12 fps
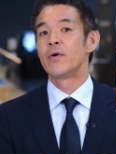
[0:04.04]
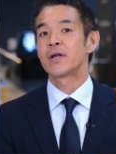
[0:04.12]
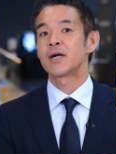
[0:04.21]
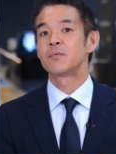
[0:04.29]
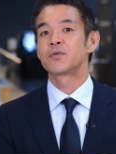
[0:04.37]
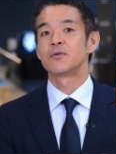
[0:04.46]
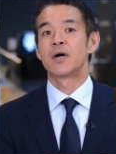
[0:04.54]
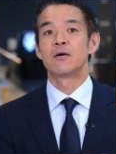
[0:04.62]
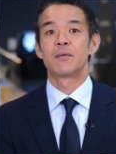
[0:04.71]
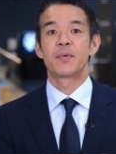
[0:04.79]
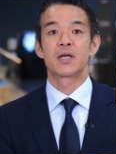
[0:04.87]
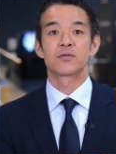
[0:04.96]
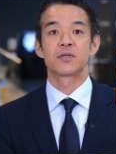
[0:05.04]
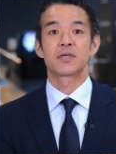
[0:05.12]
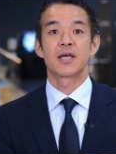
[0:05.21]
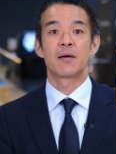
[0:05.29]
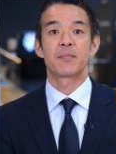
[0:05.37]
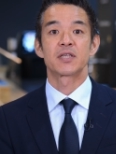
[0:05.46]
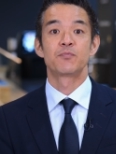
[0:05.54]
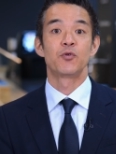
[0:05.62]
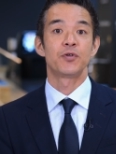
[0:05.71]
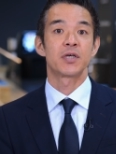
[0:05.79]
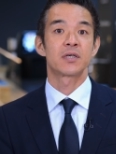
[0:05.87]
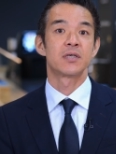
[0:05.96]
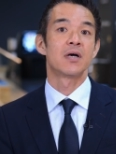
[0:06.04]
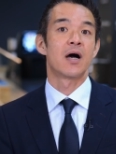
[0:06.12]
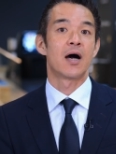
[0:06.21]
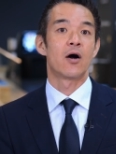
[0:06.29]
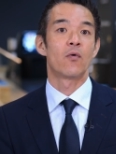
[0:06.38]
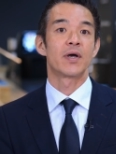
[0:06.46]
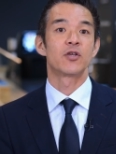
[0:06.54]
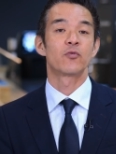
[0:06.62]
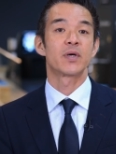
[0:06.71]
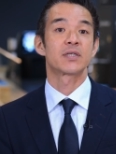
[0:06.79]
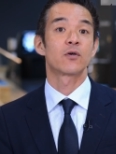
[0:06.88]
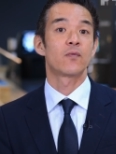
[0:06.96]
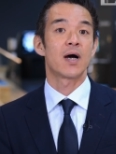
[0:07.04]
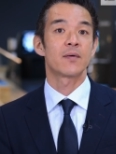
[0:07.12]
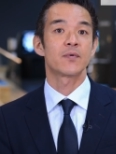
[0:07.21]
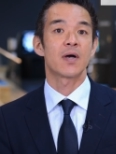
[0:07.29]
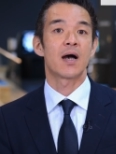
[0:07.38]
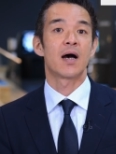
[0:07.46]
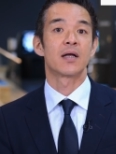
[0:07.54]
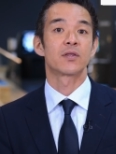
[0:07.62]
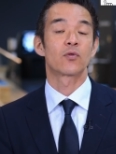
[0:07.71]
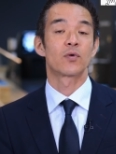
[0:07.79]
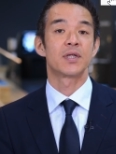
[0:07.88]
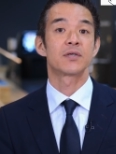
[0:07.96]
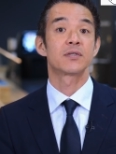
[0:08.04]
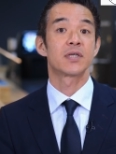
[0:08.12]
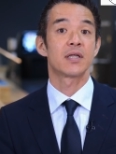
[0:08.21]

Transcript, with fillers: Welcome to our Panasonic Campus Munich, our innovation fab and training